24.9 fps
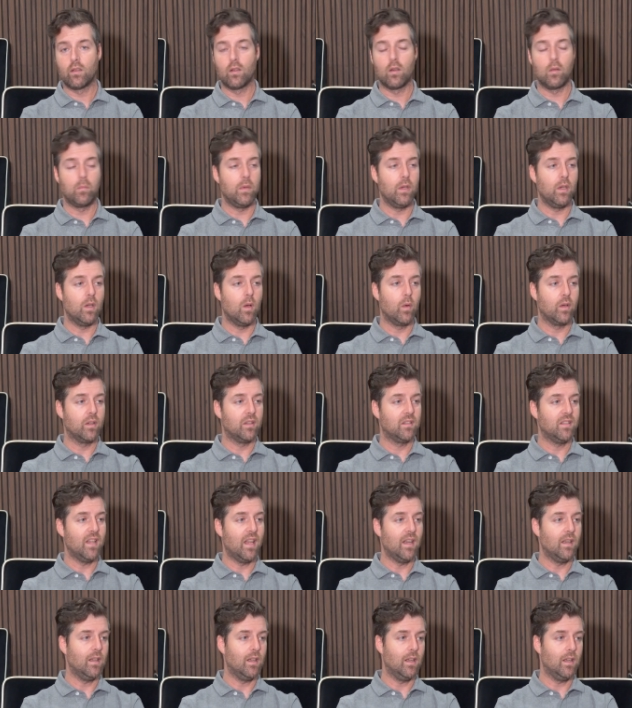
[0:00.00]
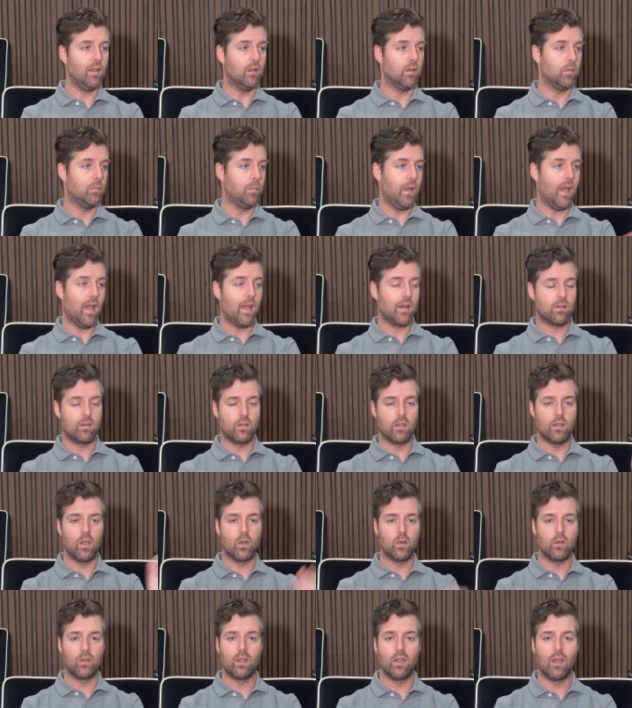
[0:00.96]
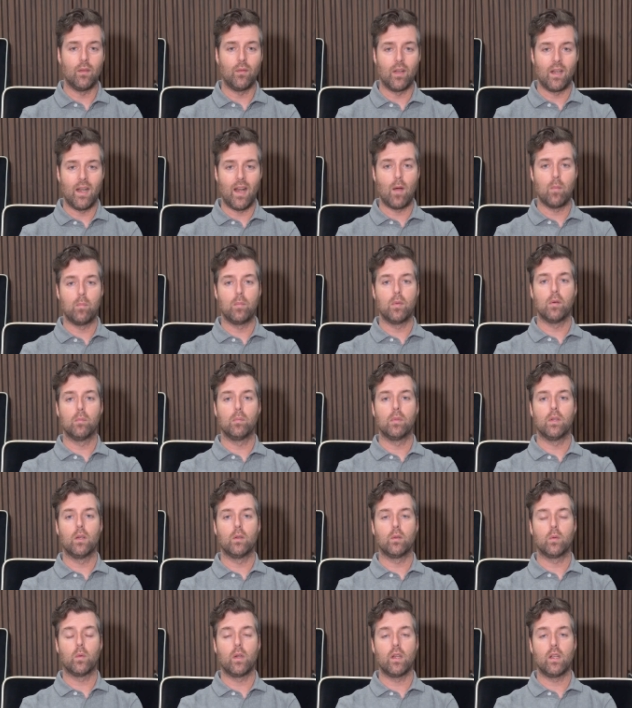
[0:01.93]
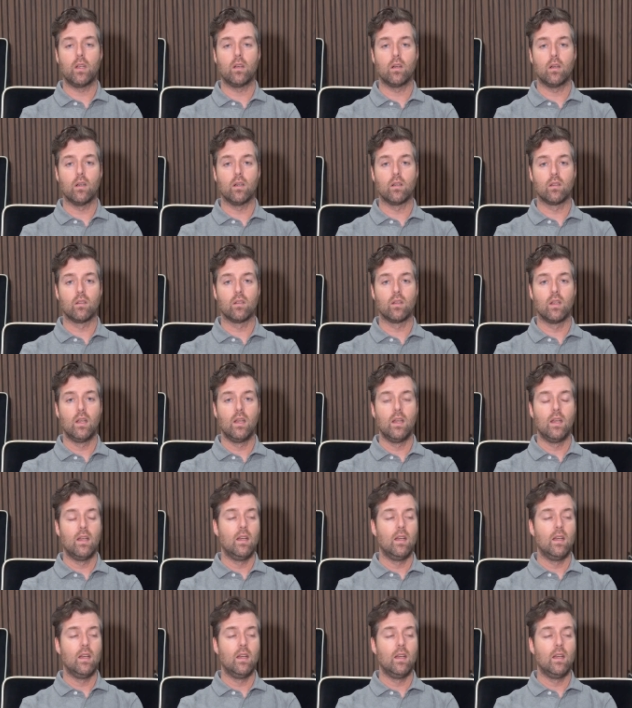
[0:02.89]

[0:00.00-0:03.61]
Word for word: There'd be no extending. There'd be actually no significant output below twenty hertz.